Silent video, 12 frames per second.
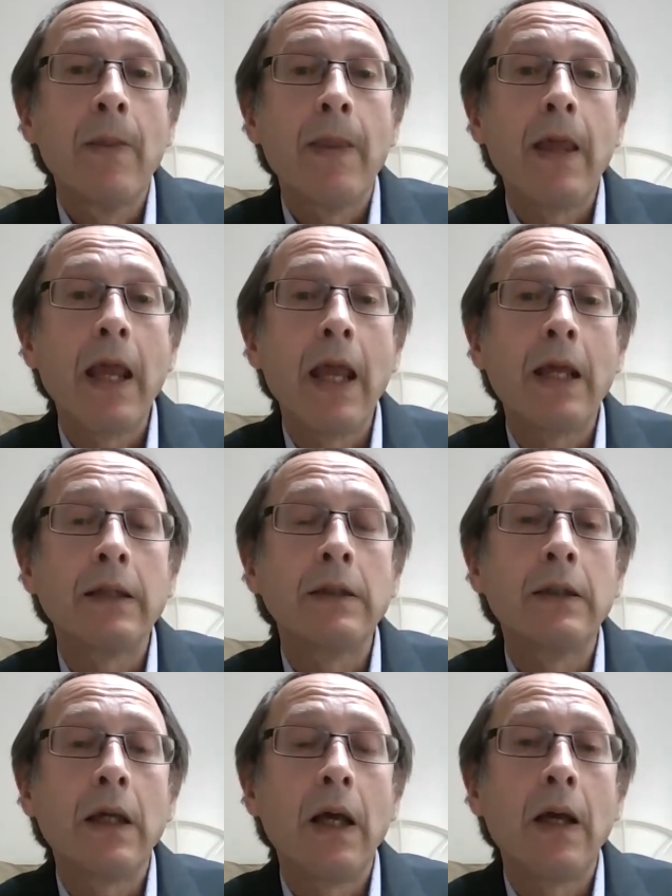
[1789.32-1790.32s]

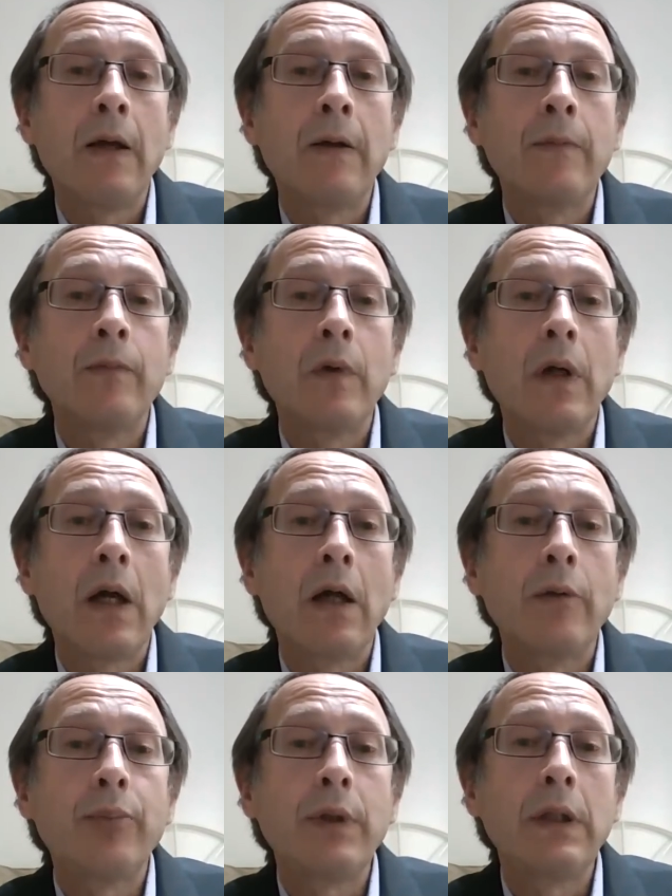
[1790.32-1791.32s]
And
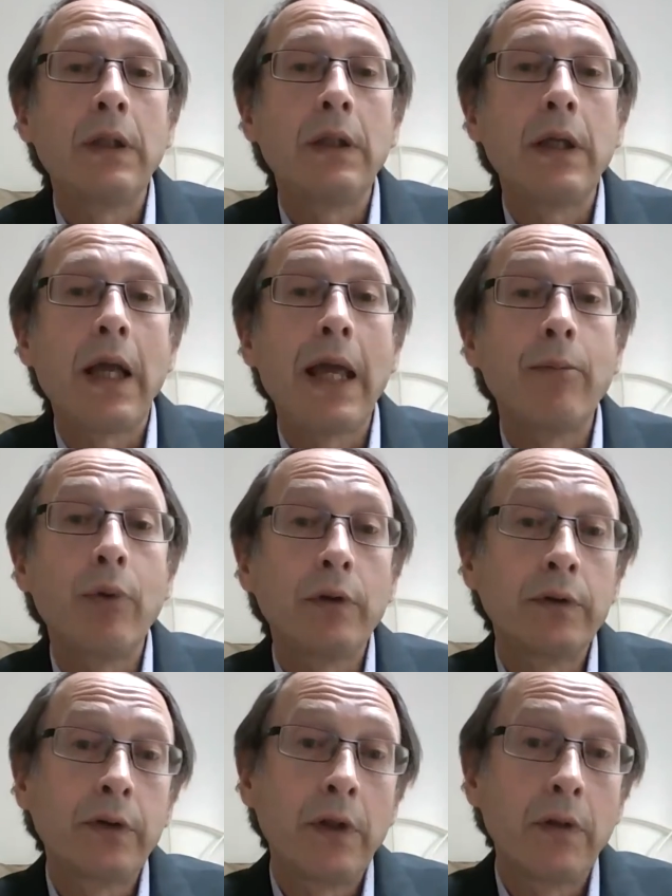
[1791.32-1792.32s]
I'll be able
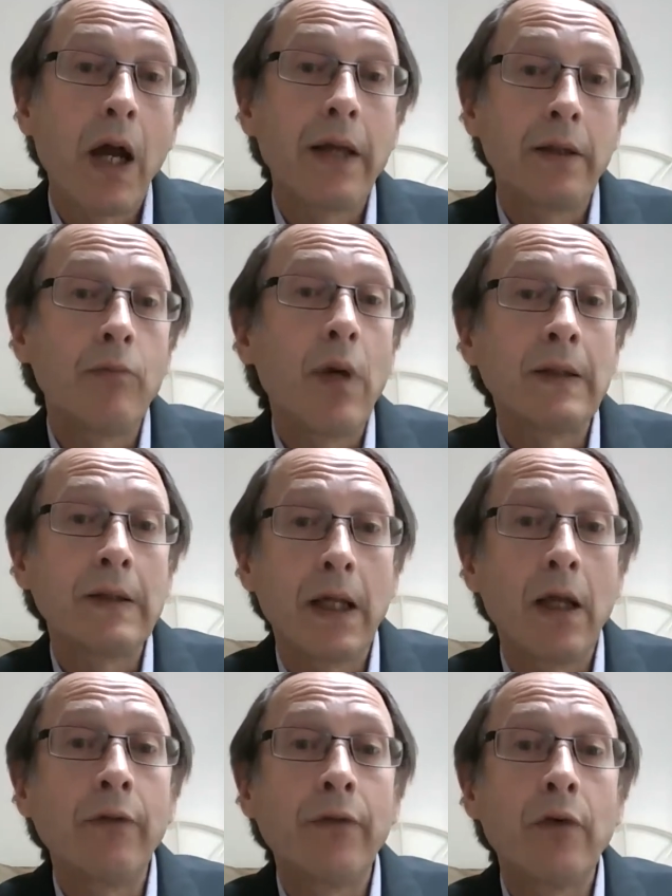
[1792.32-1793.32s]
to, either
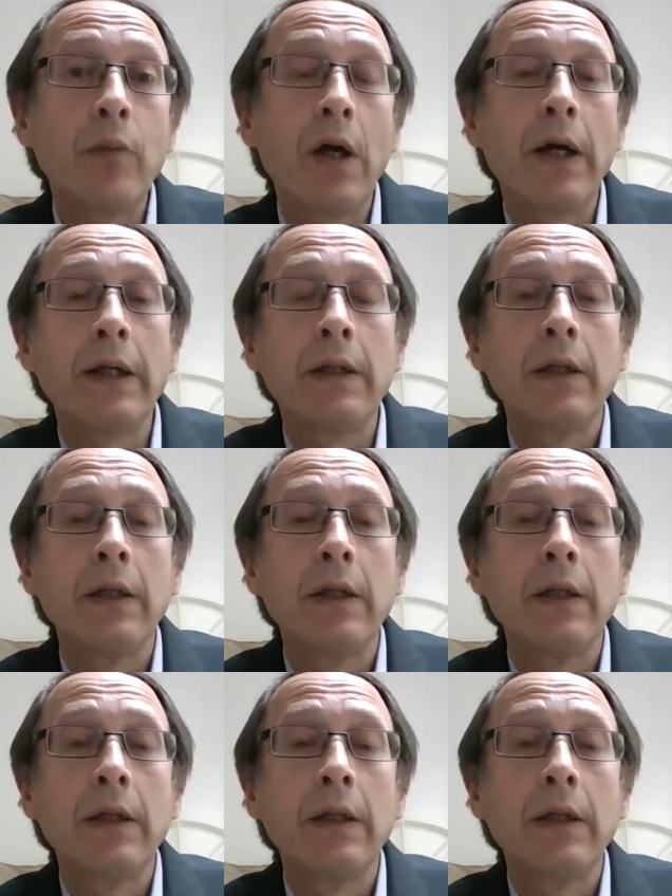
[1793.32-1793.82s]
myself or my